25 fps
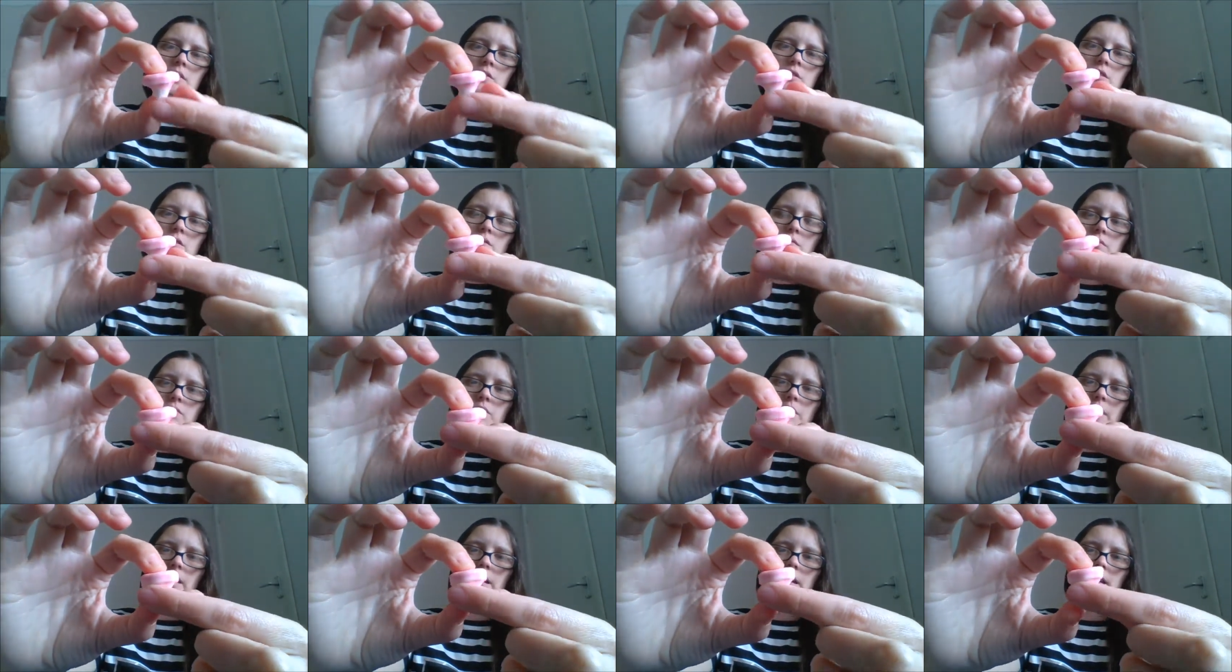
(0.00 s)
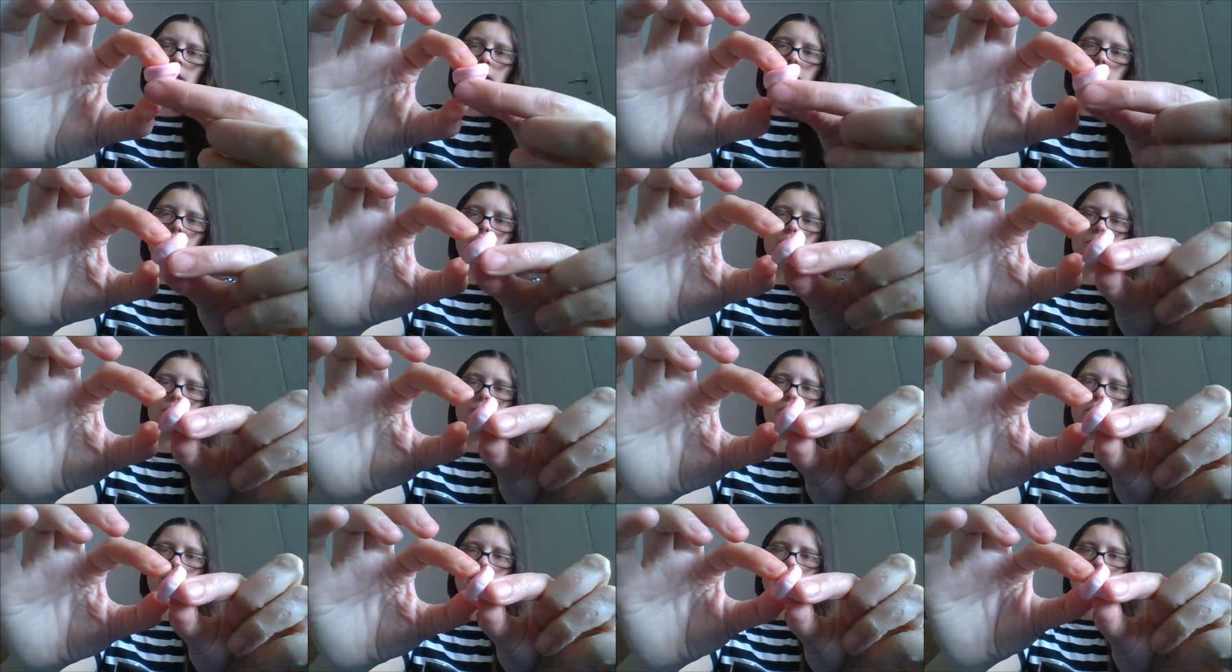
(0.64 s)
which are really
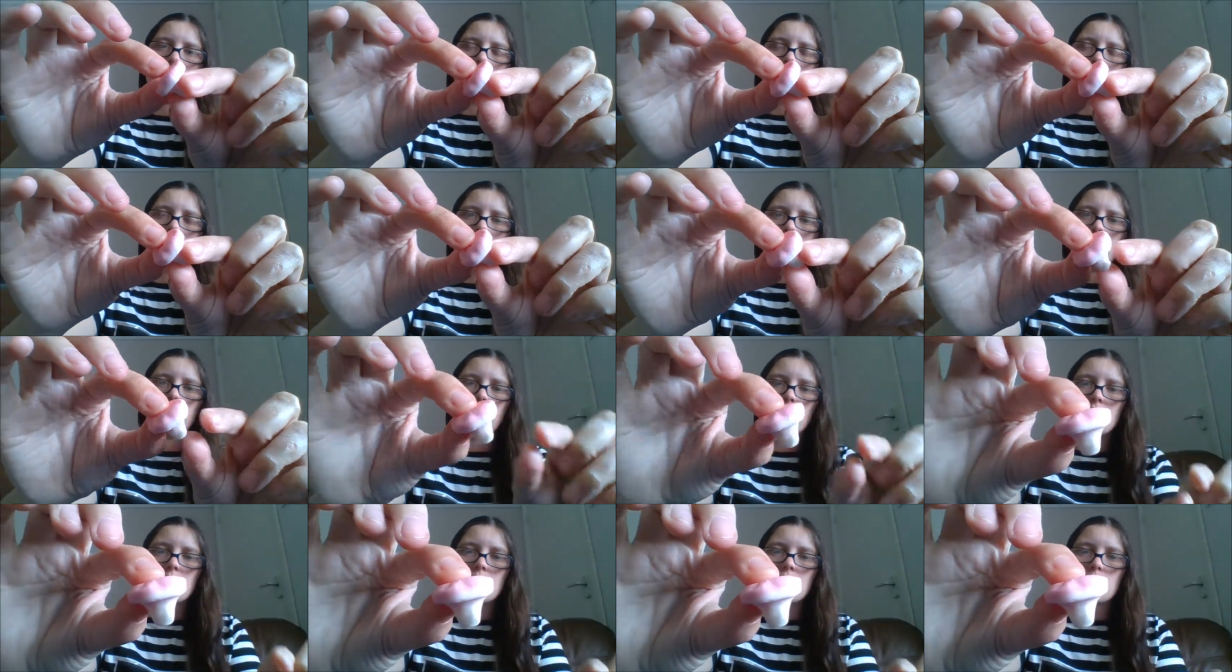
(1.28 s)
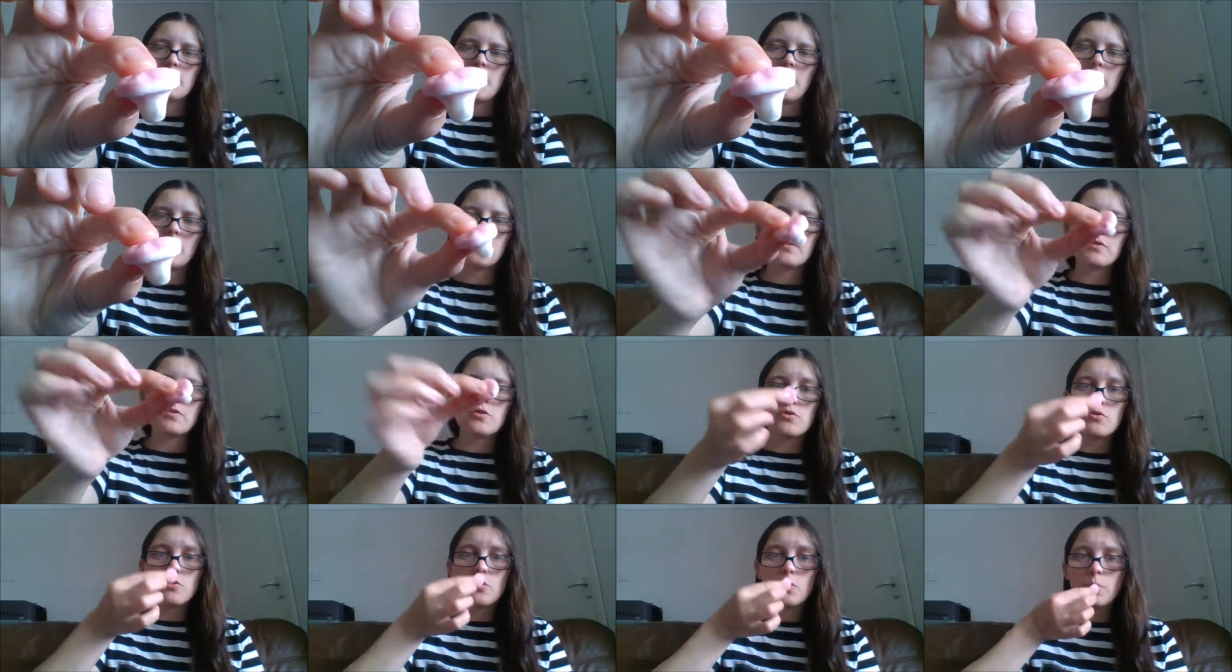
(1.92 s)
cool. And they smell of
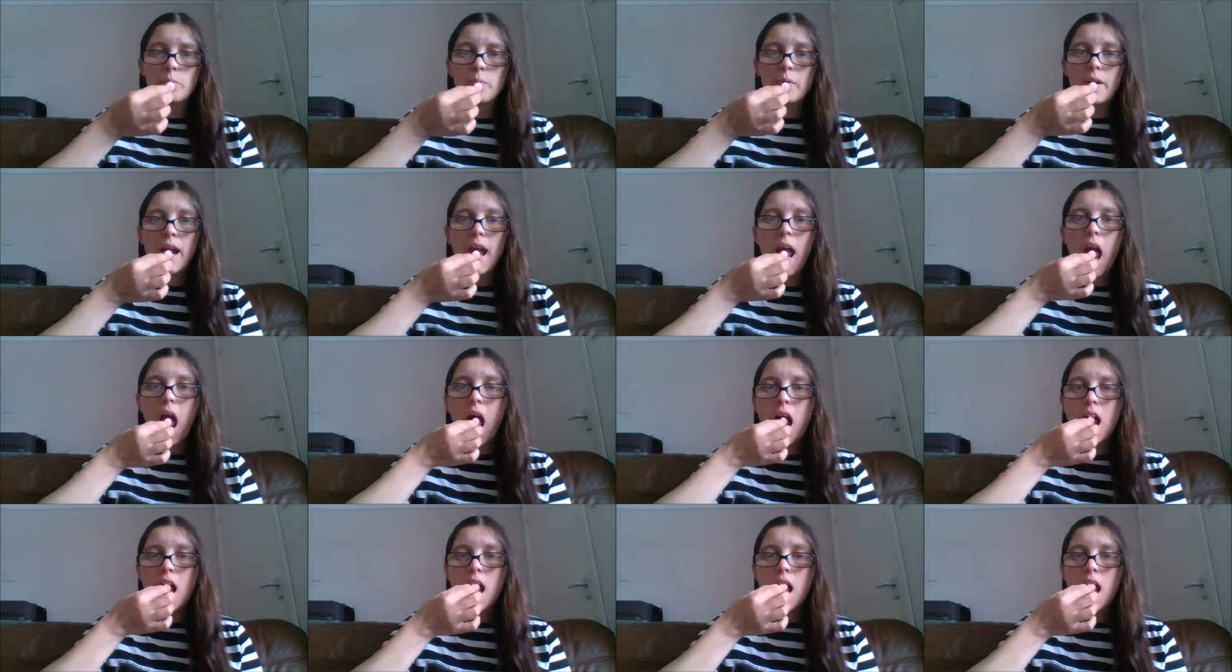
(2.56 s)
strawberry.